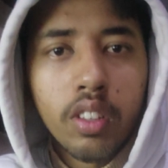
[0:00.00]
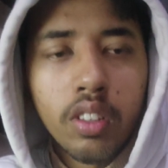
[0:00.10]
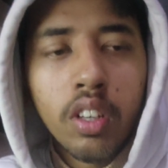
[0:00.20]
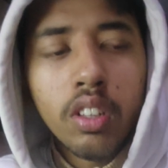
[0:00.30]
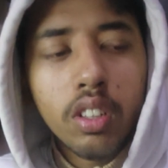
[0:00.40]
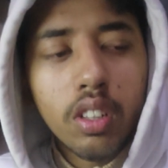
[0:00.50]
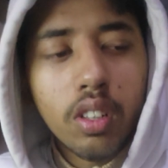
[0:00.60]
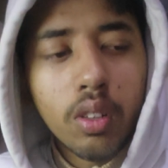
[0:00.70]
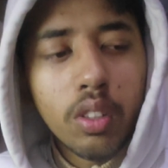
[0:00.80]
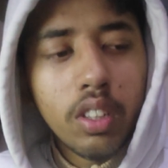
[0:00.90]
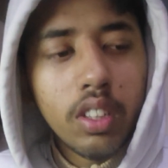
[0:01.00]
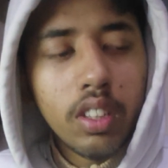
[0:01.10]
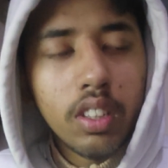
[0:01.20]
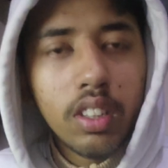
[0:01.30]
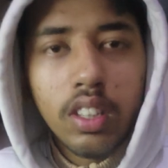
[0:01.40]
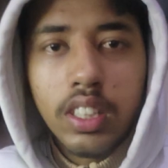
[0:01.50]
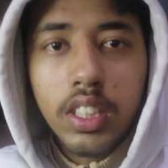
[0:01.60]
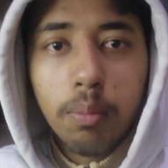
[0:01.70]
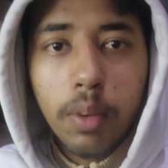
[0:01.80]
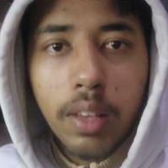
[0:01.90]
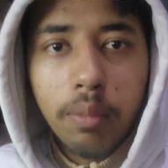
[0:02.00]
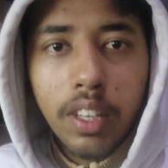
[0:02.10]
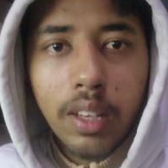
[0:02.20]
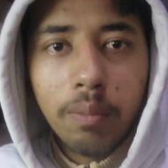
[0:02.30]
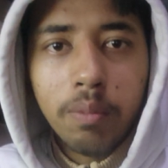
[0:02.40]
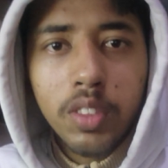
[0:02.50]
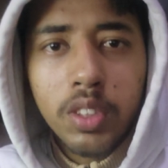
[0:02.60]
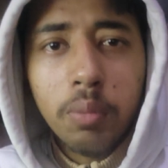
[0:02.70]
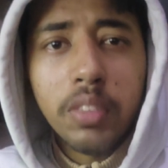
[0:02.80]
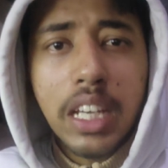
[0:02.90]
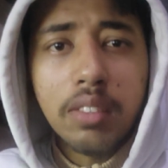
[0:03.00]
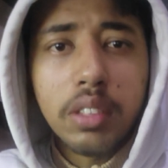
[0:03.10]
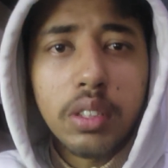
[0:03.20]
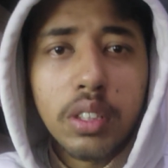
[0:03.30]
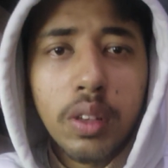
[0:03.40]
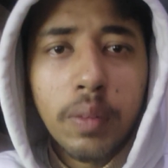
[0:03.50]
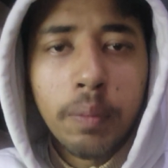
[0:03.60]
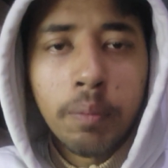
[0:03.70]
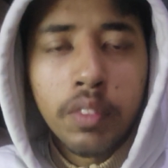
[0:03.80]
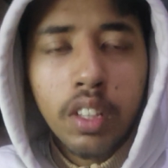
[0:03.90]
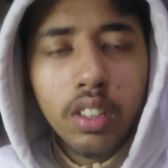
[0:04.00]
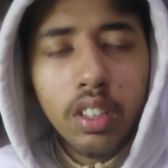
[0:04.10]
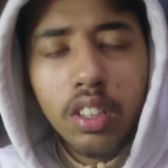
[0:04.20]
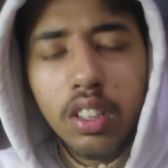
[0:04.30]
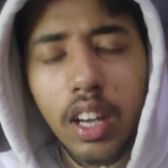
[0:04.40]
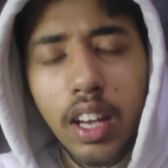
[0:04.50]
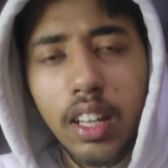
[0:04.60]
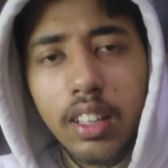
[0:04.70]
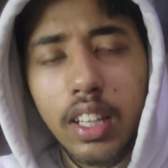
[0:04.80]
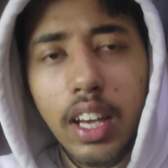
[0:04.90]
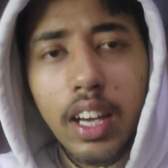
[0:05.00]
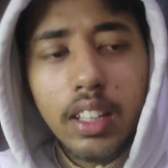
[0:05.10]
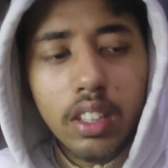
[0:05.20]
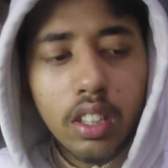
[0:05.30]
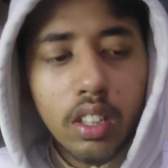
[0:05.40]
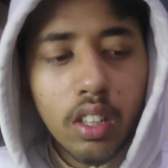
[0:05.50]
Not only there is a blame game, sometimes they are